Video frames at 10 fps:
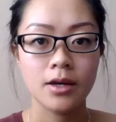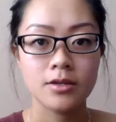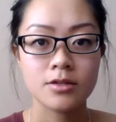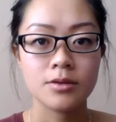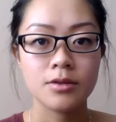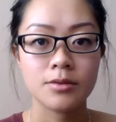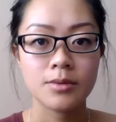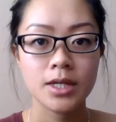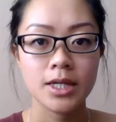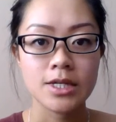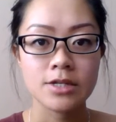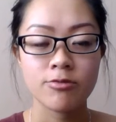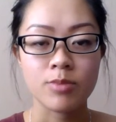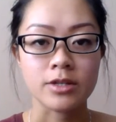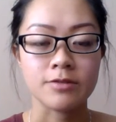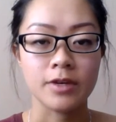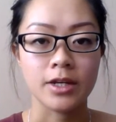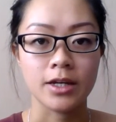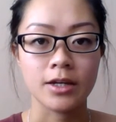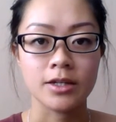So the 3 E's of
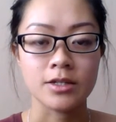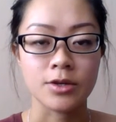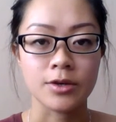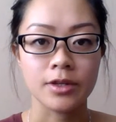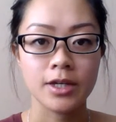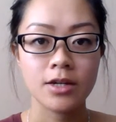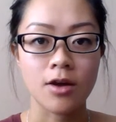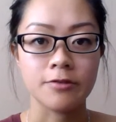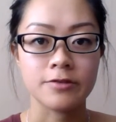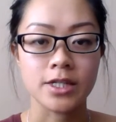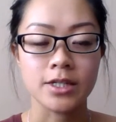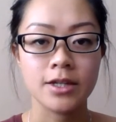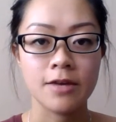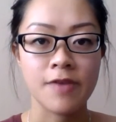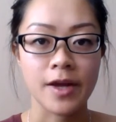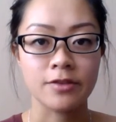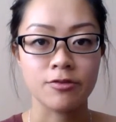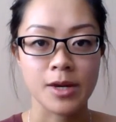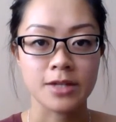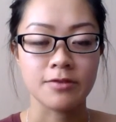breastfeeding is early and often, effective
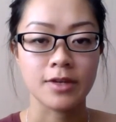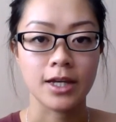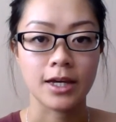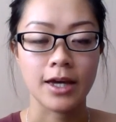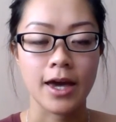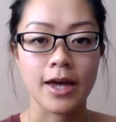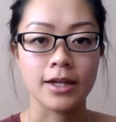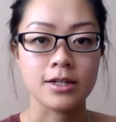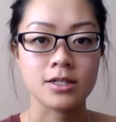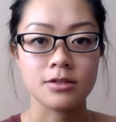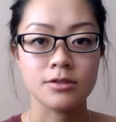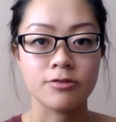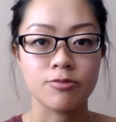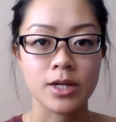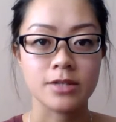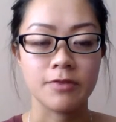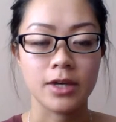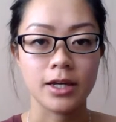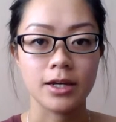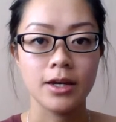breastfeeding, and exclusive
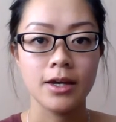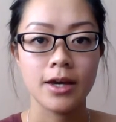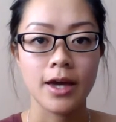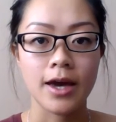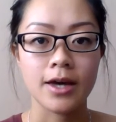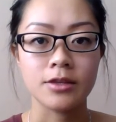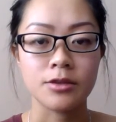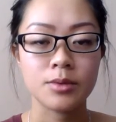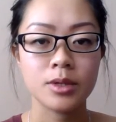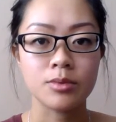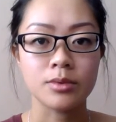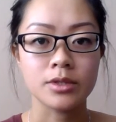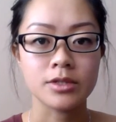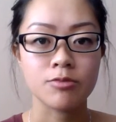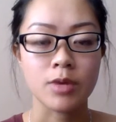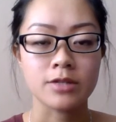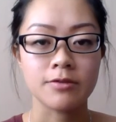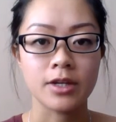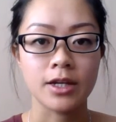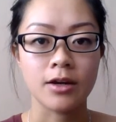breastfeeding. And the 3 rules of
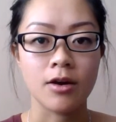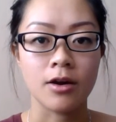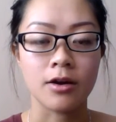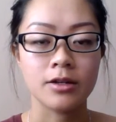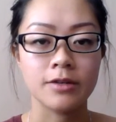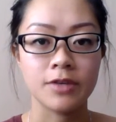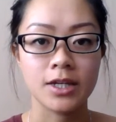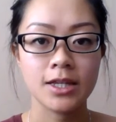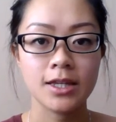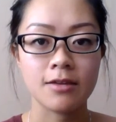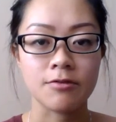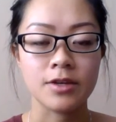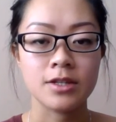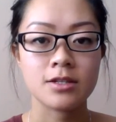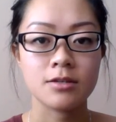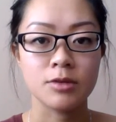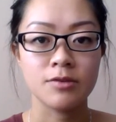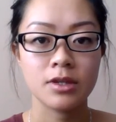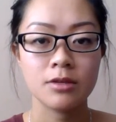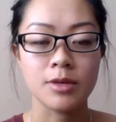breastfeeding are feeding the infant,
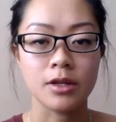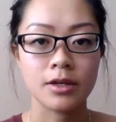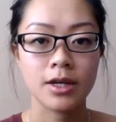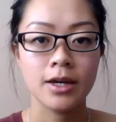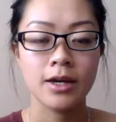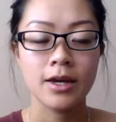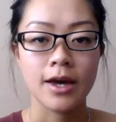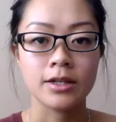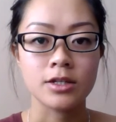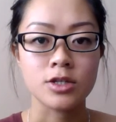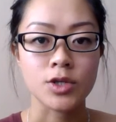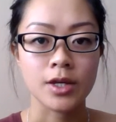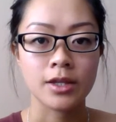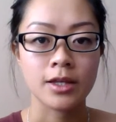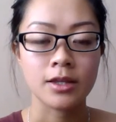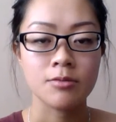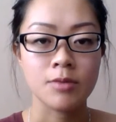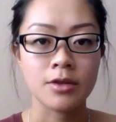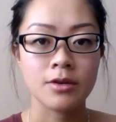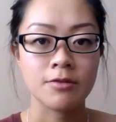moving the milk, and ensuring that the
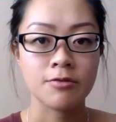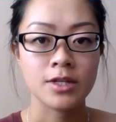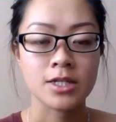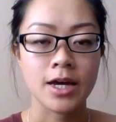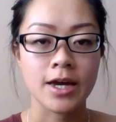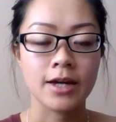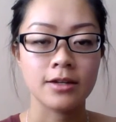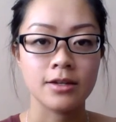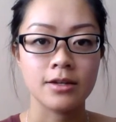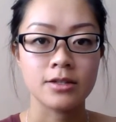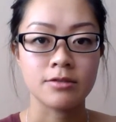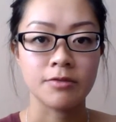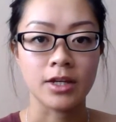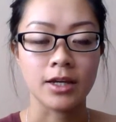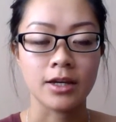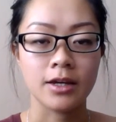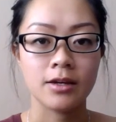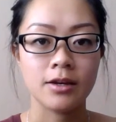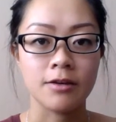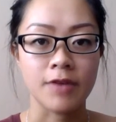mother-infant dyad is feeding
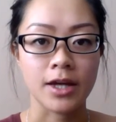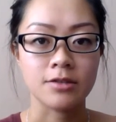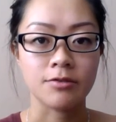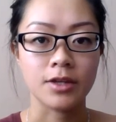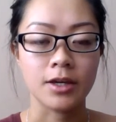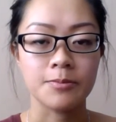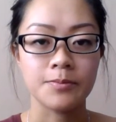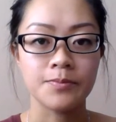effectively.